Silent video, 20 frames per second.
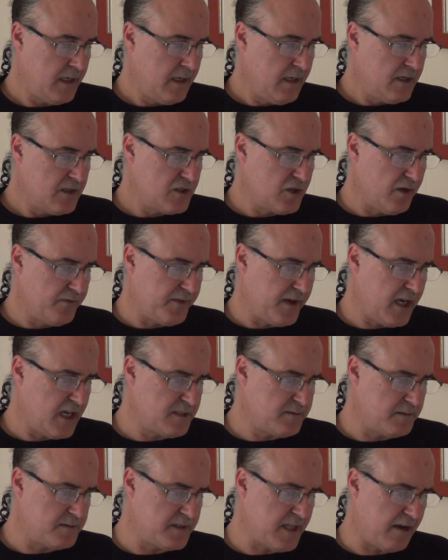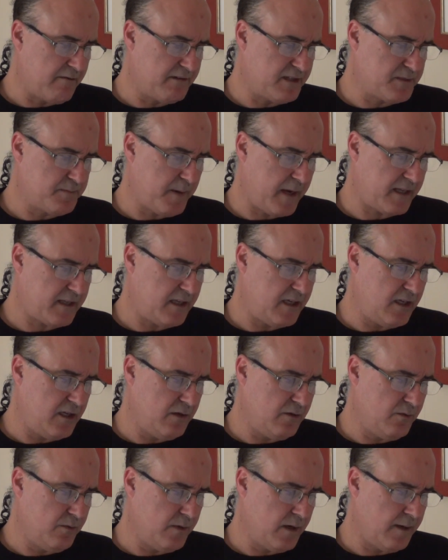So if your husband's not respecting
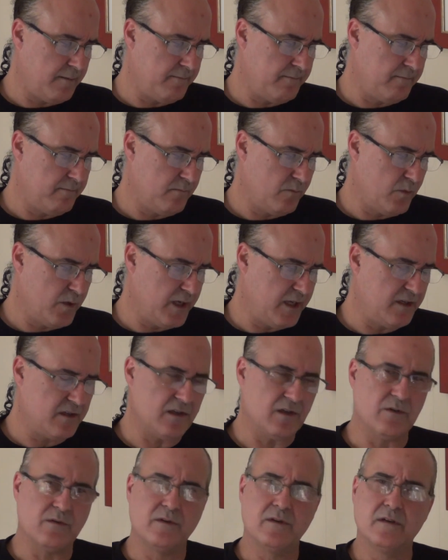you, what do?